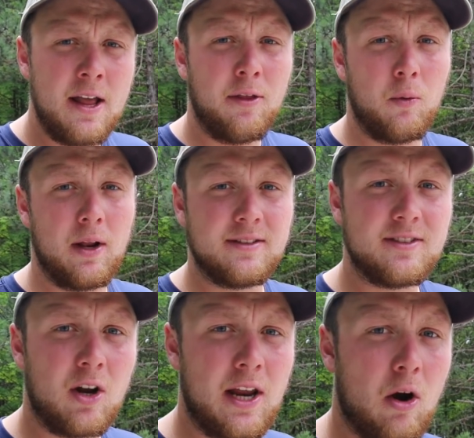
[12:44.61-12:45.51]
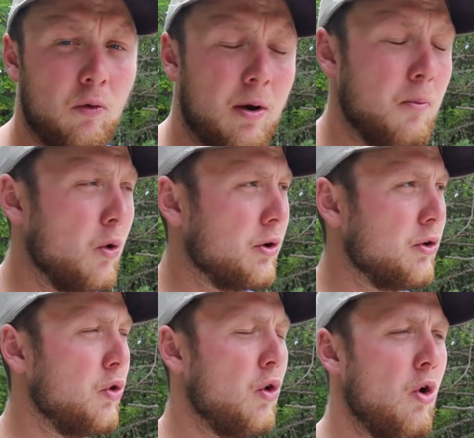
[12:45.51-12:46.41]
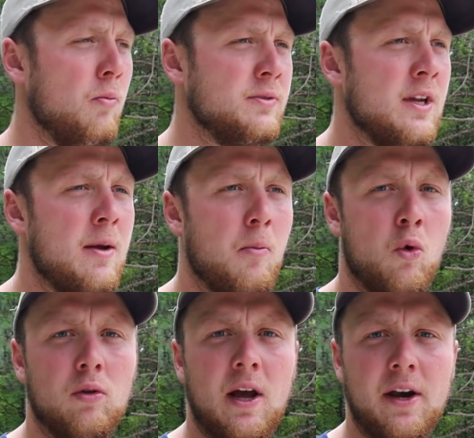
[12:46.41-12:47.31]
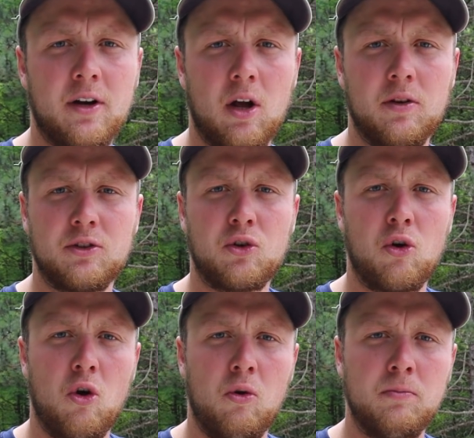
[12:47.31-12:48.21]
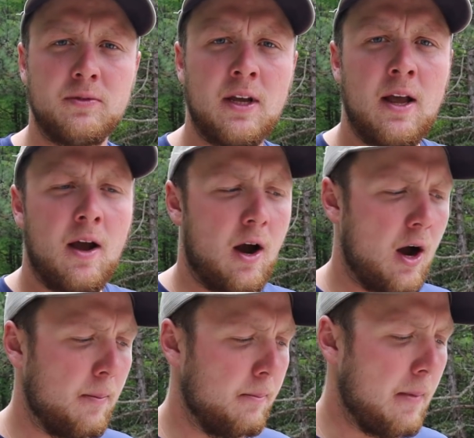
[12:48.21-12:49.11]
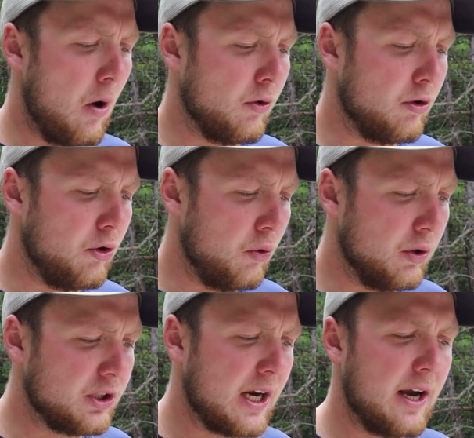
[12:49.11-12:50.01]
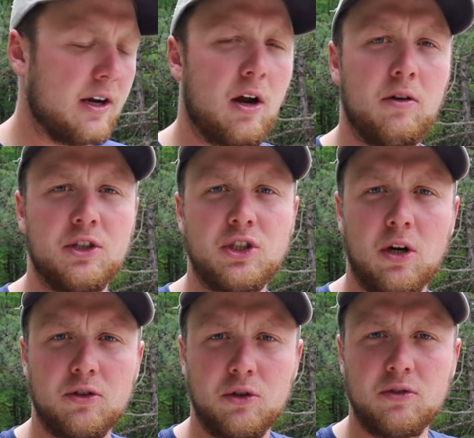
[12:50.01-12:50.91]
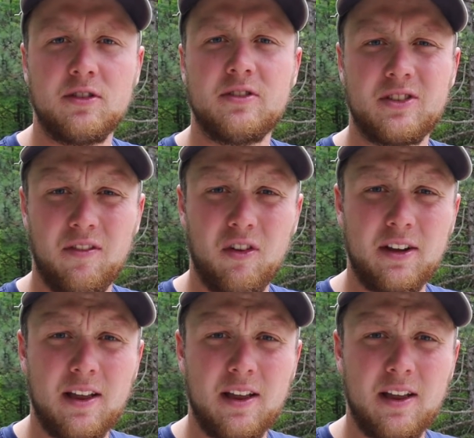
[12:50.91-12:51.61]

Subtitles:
Then when it's sunny, I'll run more chromes, more lighter colors, chromes, Mountain Dewish kind of colors, chartreuses, stuff like